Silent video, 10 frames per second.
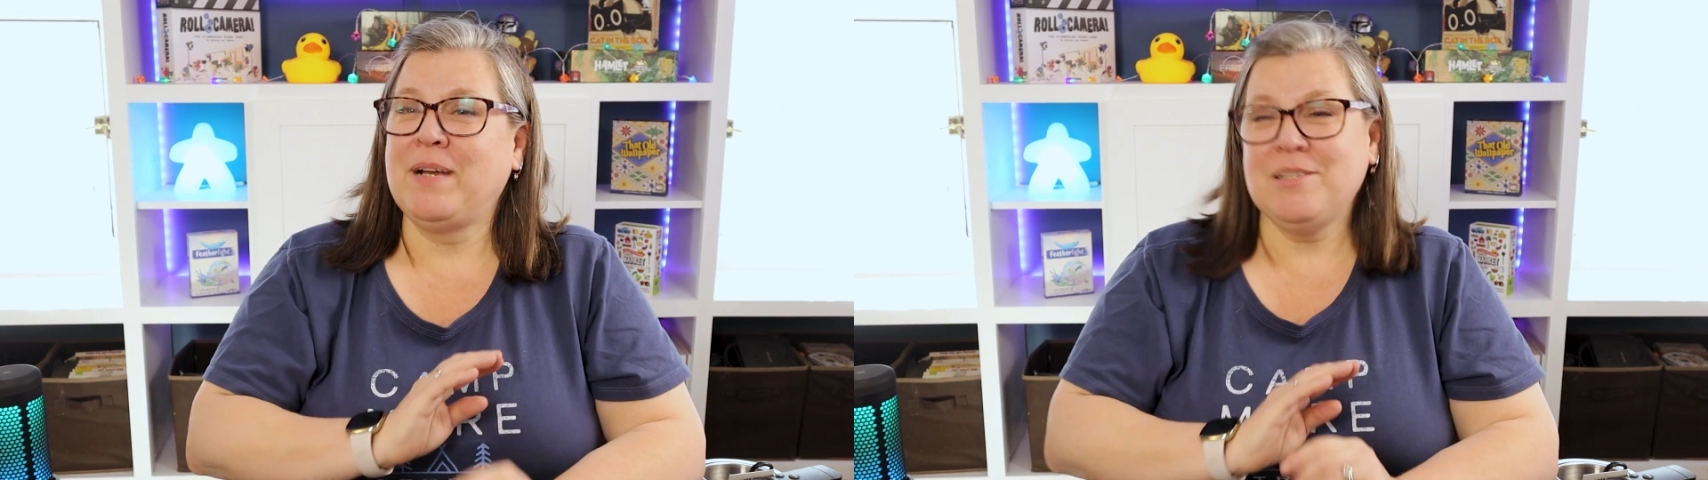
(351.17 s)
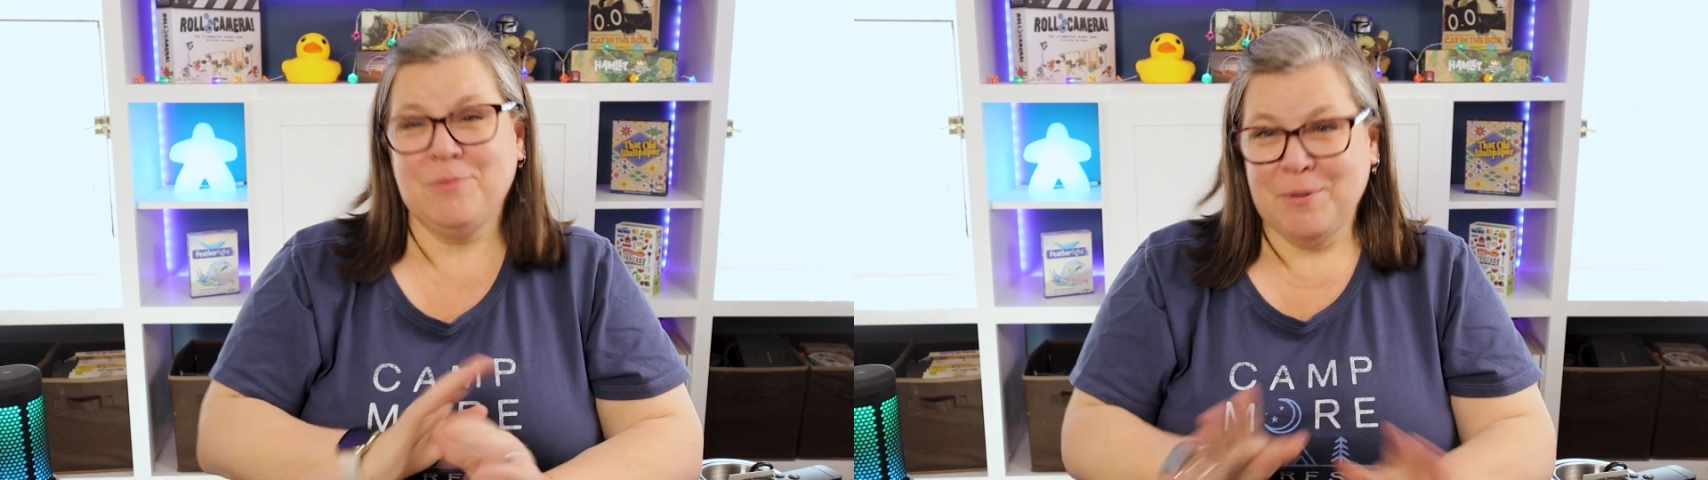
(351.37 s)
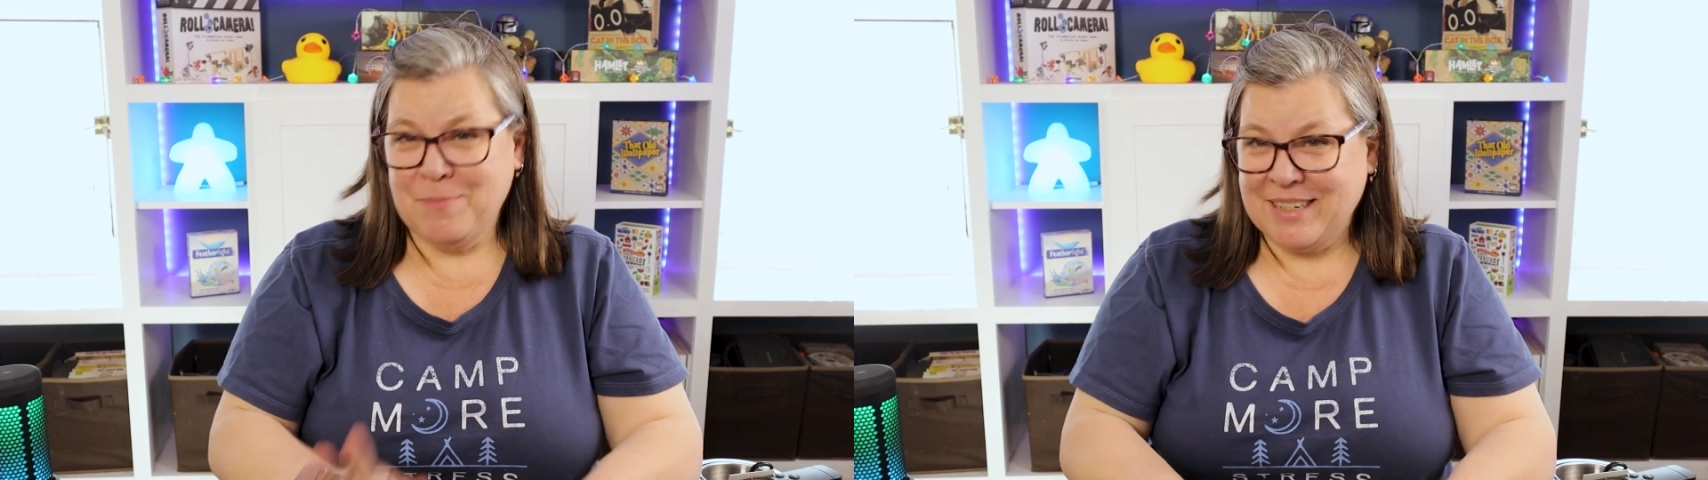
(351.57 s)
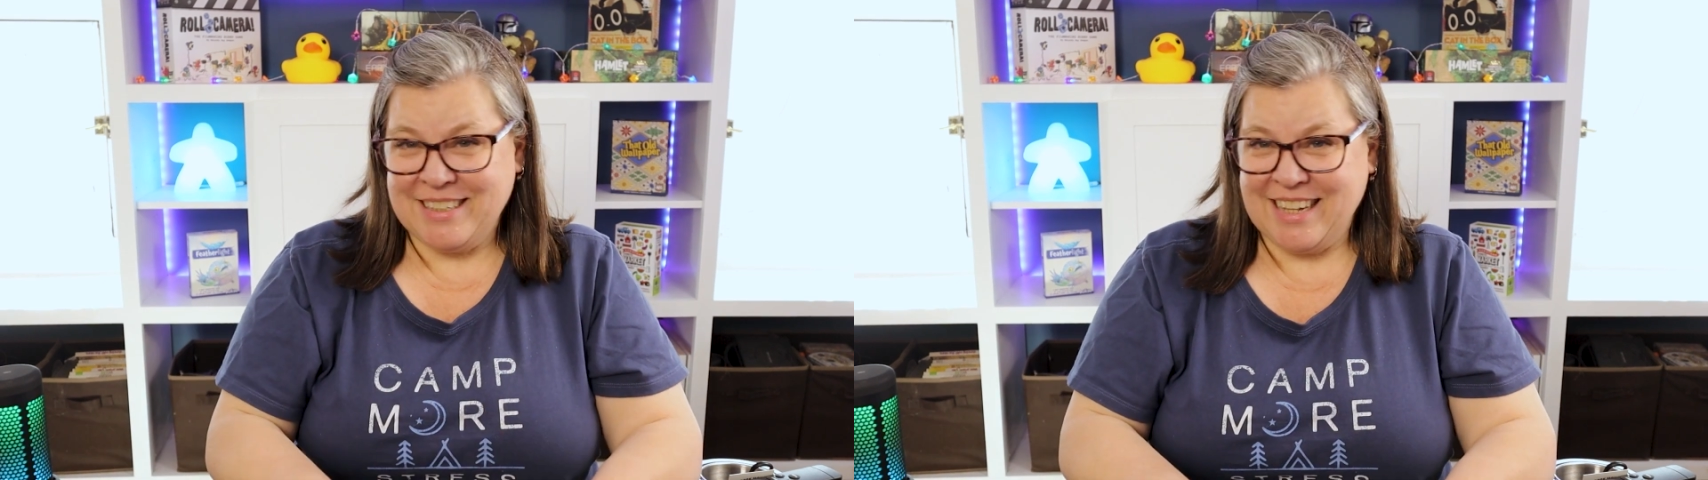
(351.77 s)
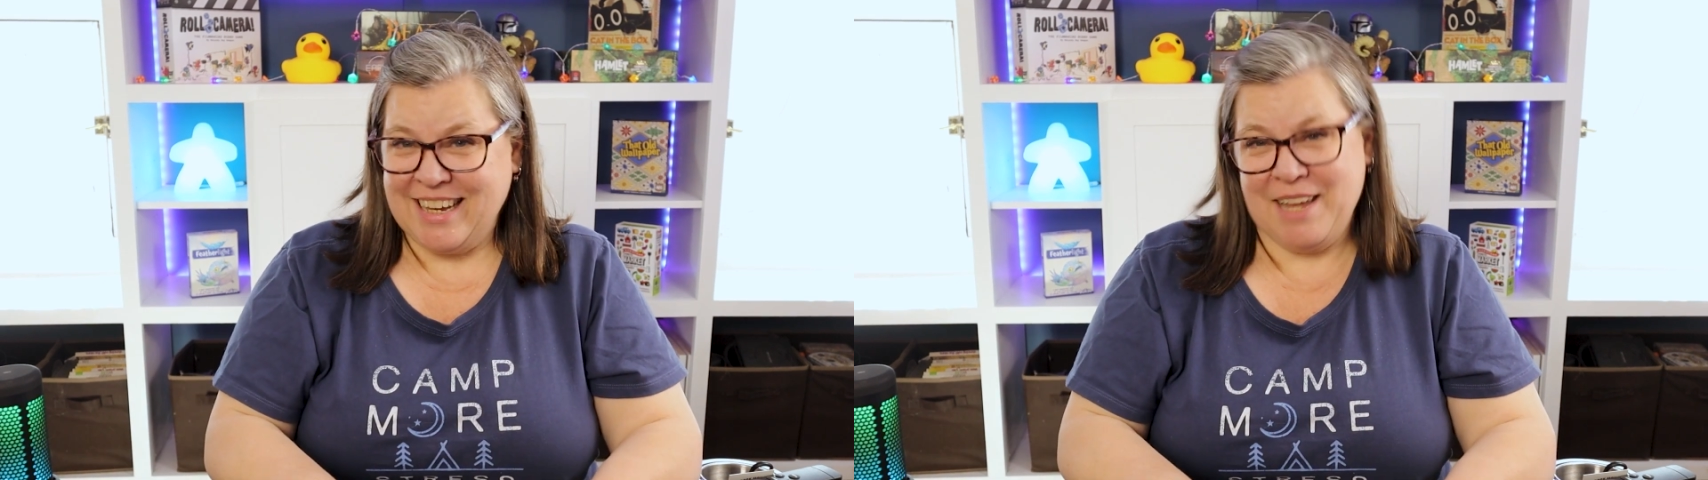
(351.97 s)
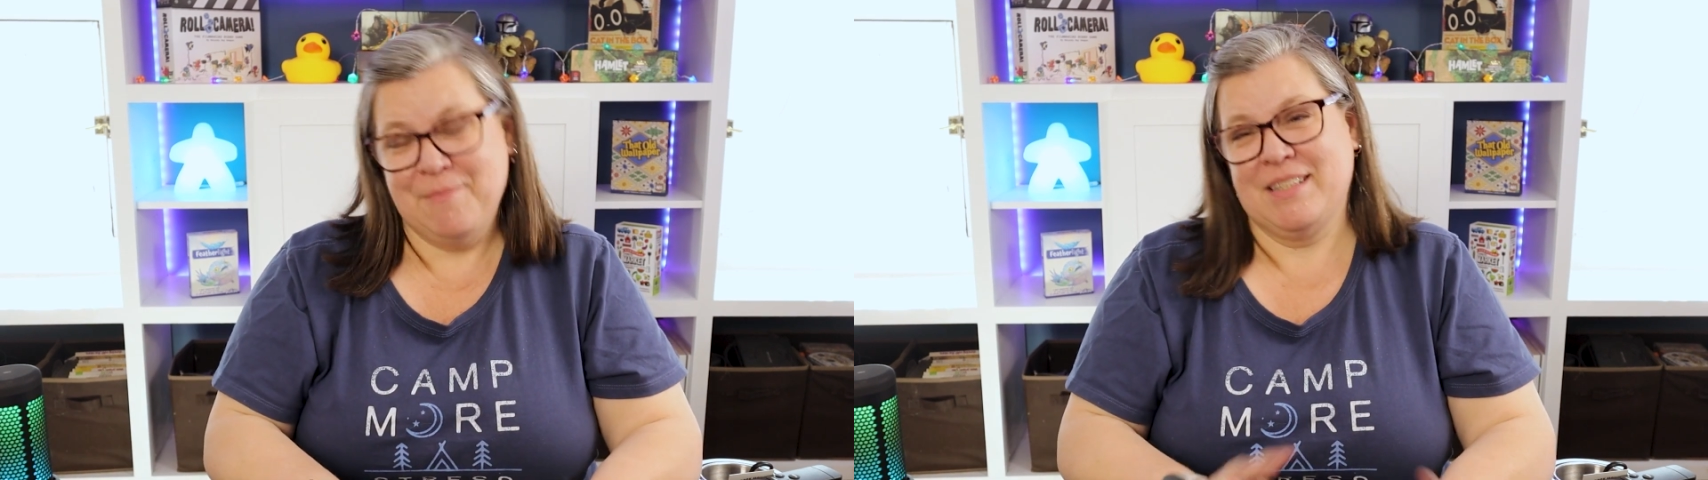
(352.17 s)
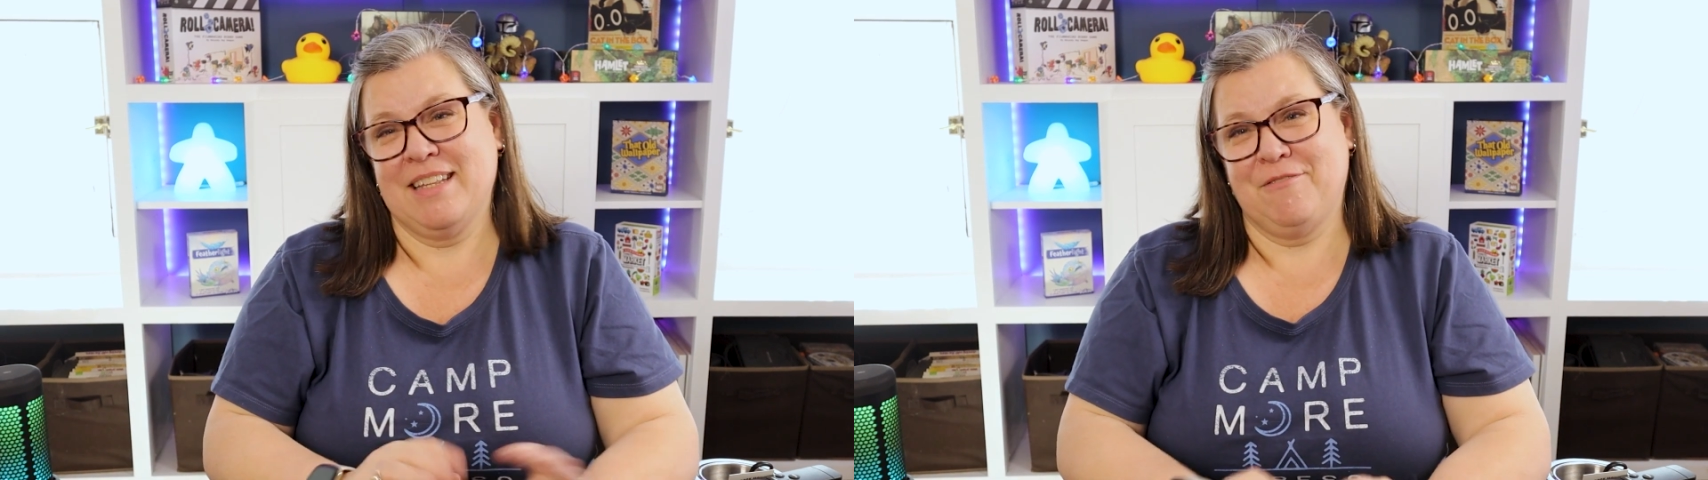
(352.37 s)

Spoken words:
because one button shy game is